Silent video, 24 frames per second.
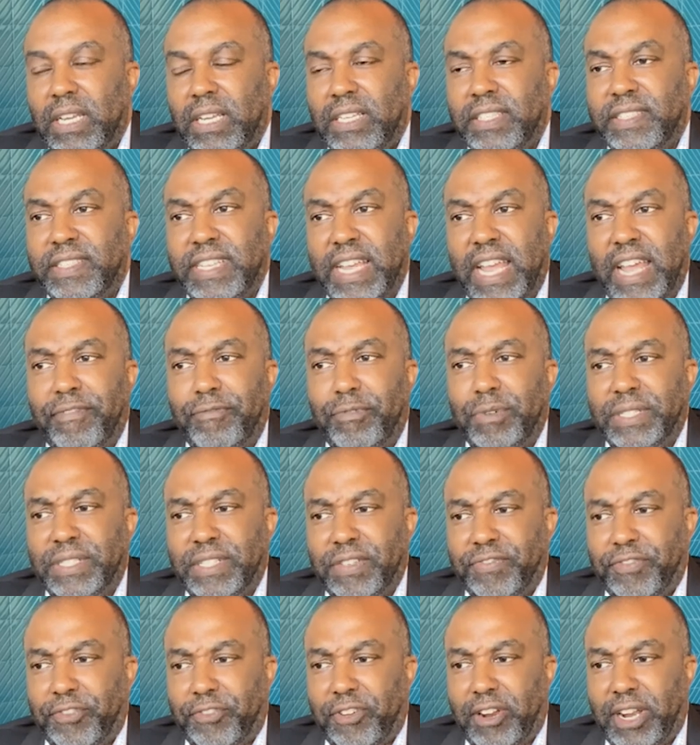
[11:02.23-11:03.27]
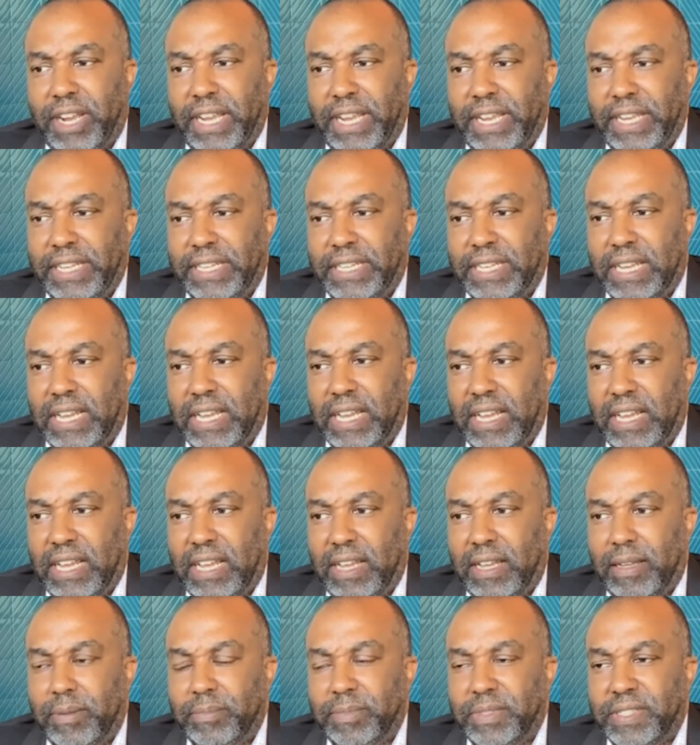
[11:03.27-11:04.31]
Staff was afraid.
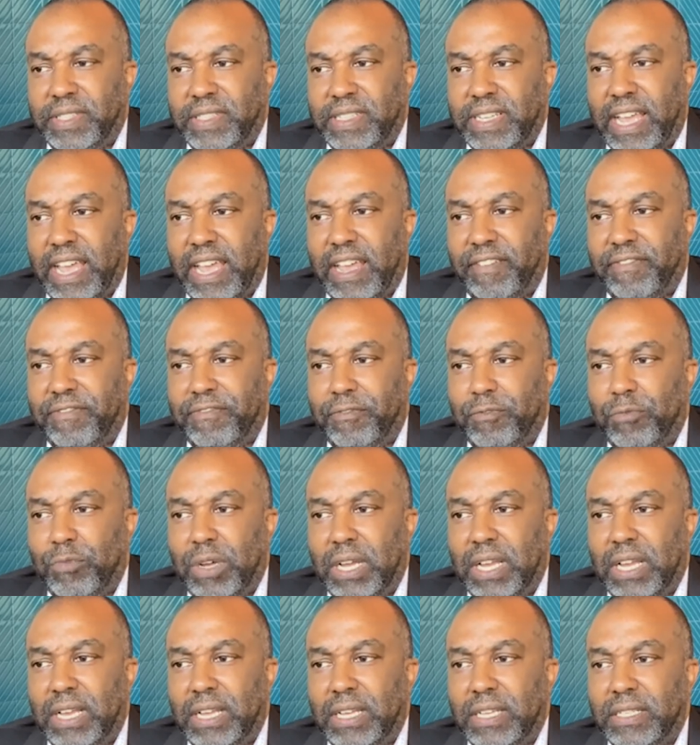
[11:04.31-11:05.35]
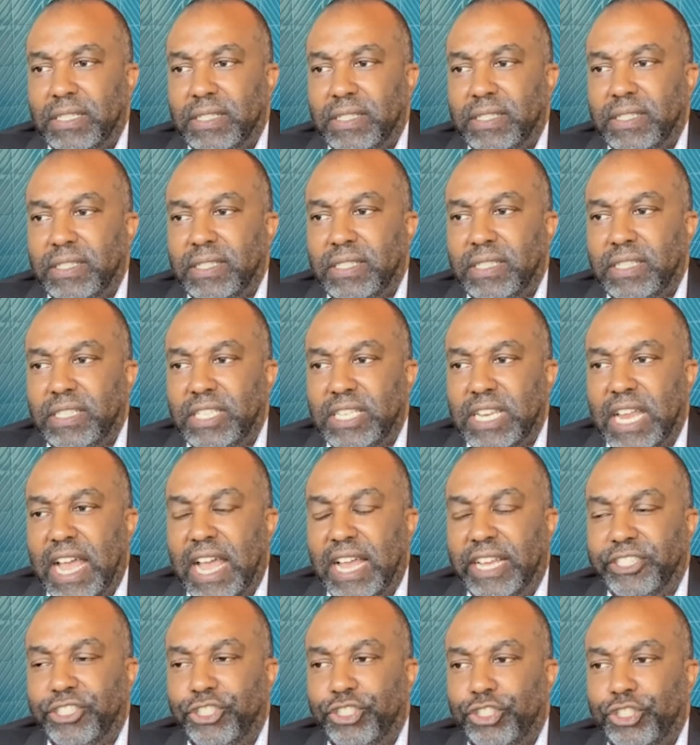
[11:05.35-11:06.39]
Staff was
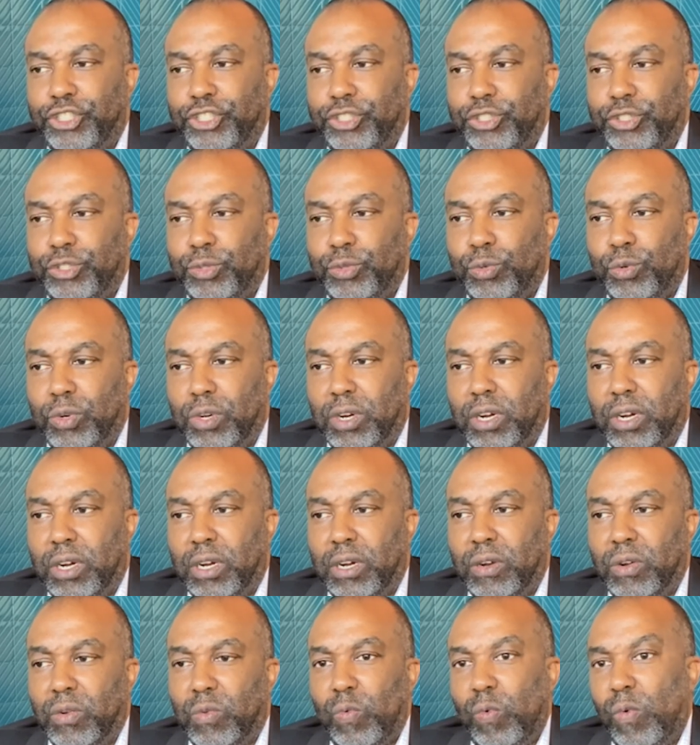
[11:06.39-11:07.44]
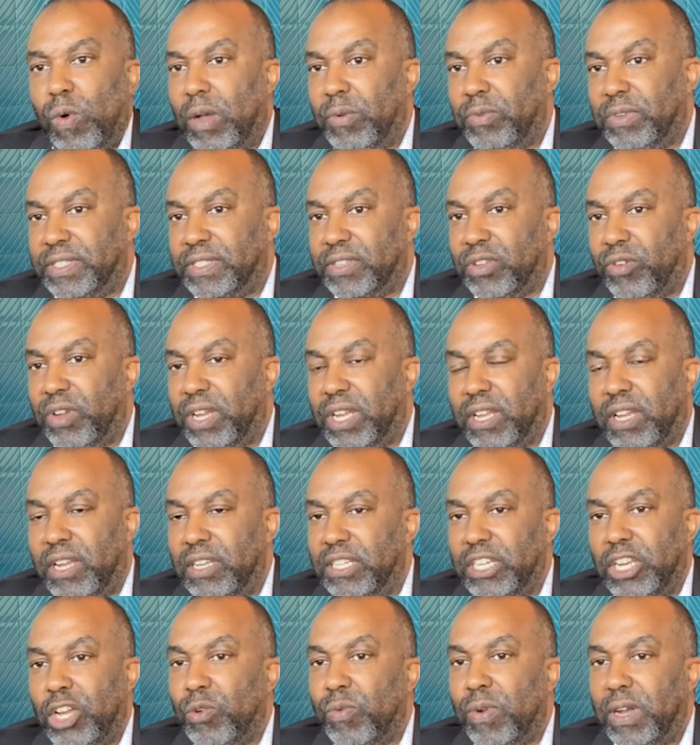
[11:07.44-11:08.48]
not sure what was going
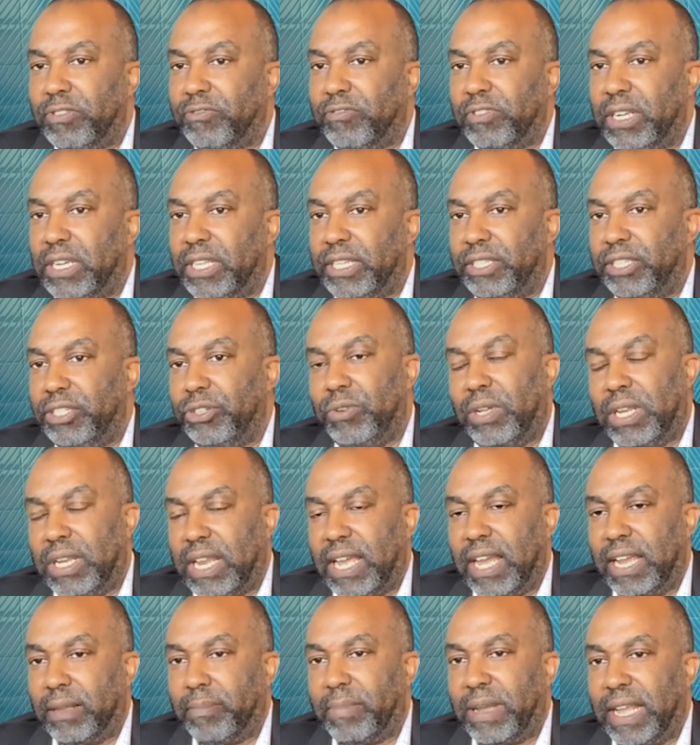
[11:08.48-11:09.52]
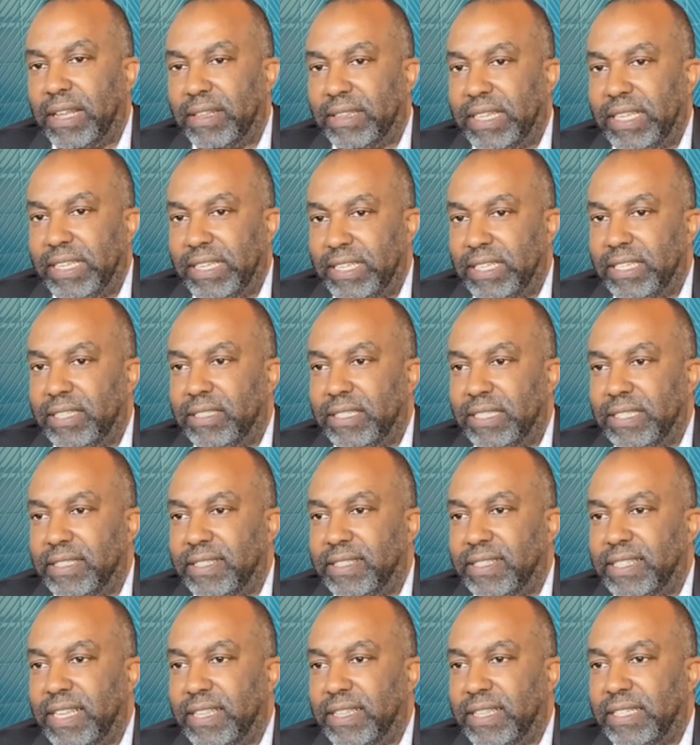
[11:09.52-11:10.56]
on. No one really knew a lot about the
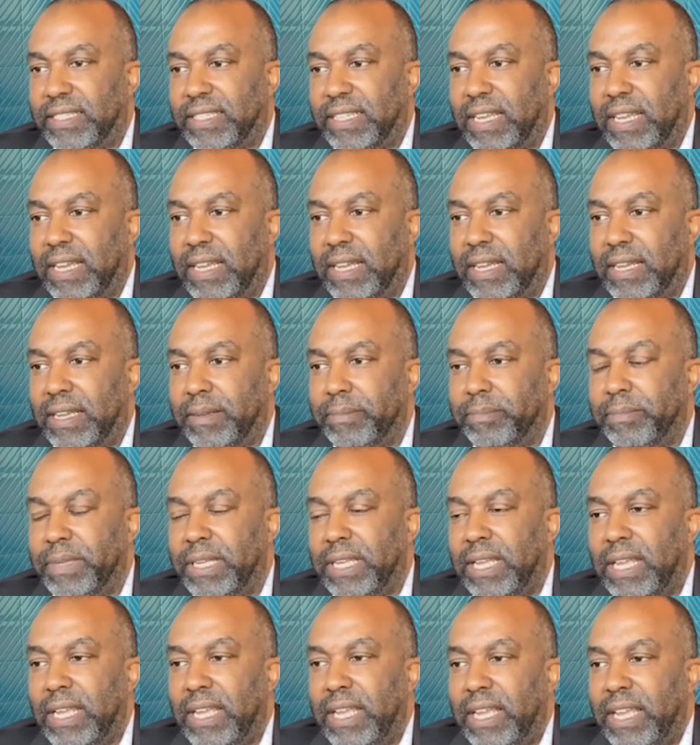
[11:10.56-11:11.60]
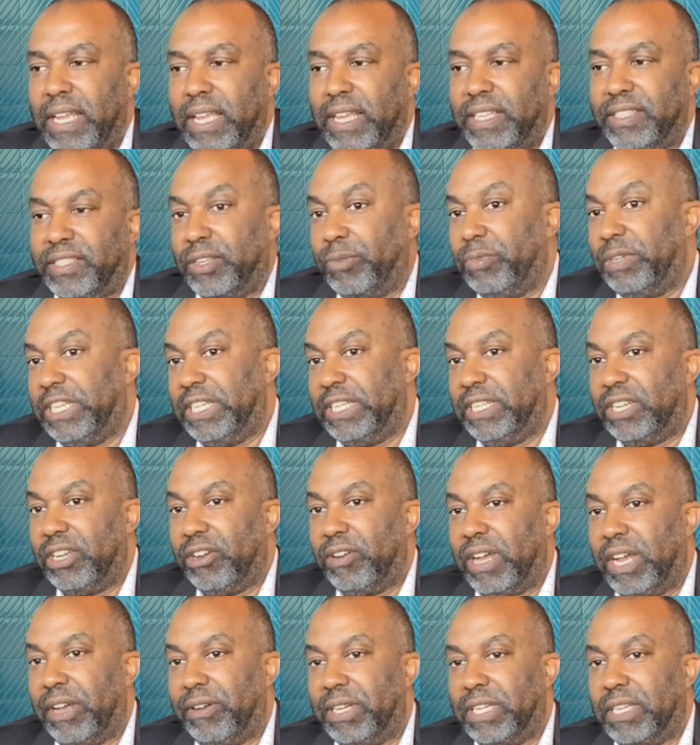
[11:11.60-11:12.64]
illness at the time. And so we didn't know
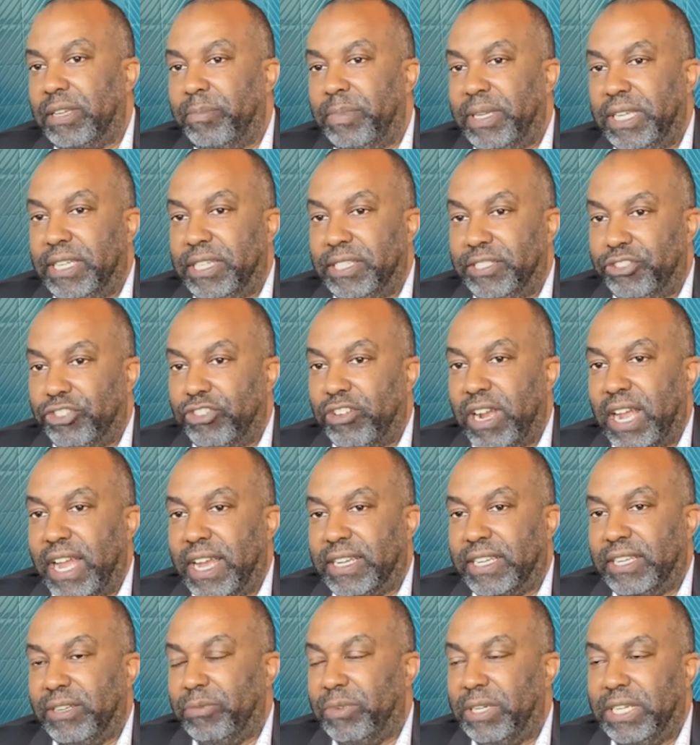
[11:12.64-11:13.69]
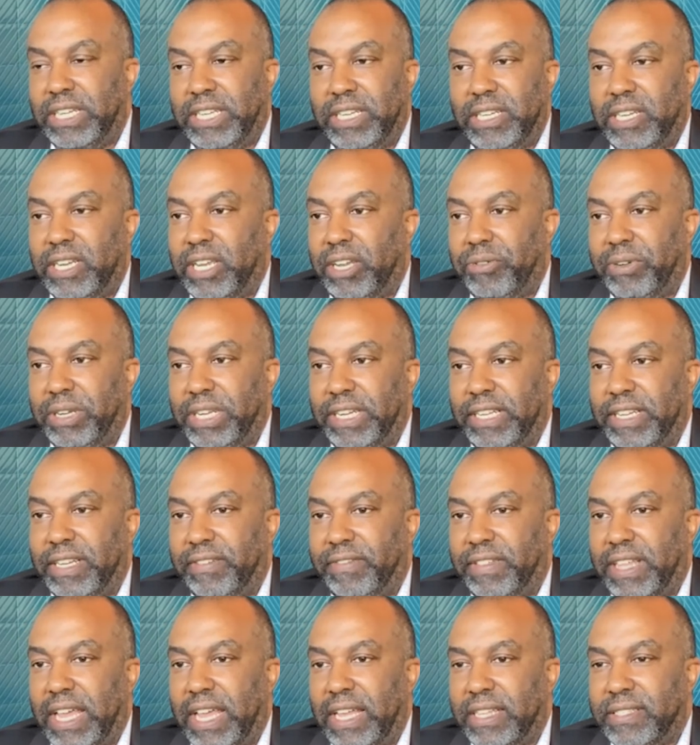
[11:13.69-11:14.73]
how it could be contracted. We didn't know any
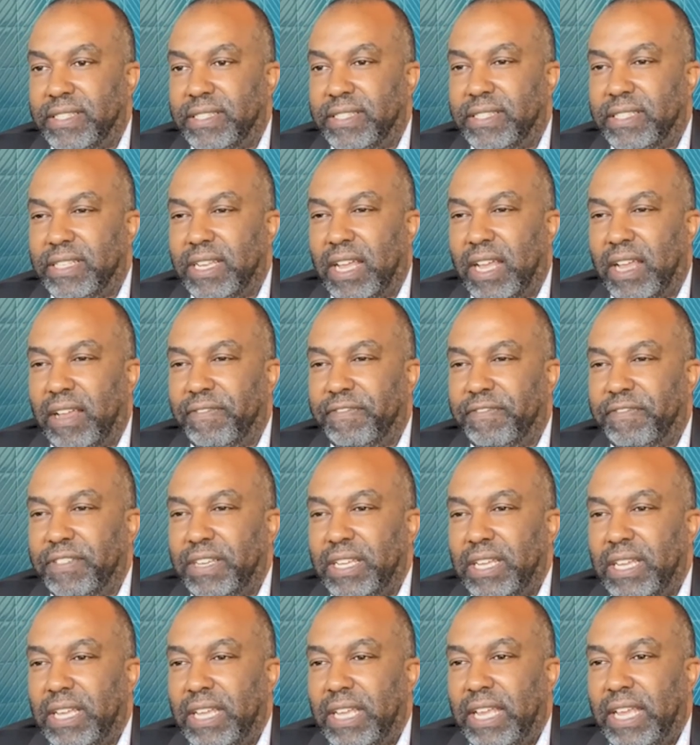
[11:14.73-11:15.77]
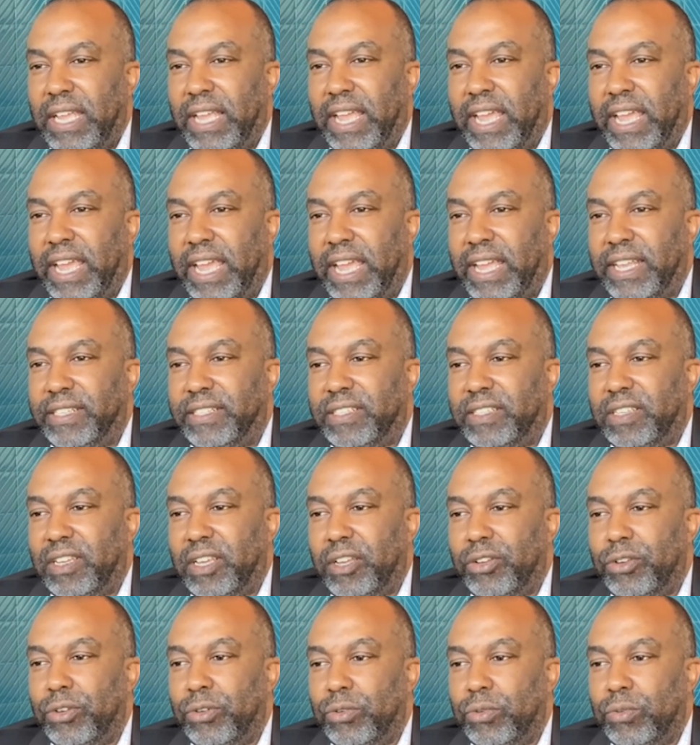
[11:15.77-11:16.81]
of that stuff. And
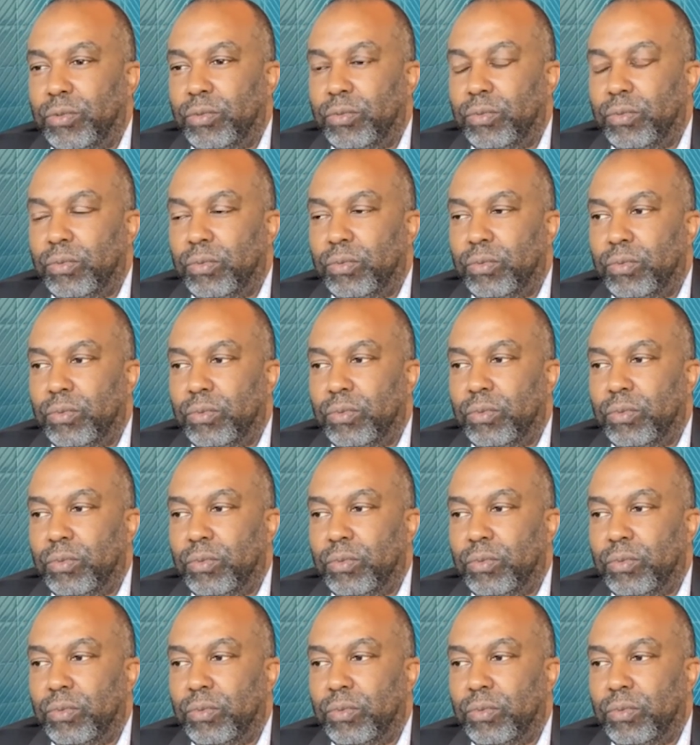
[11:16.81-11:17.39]
so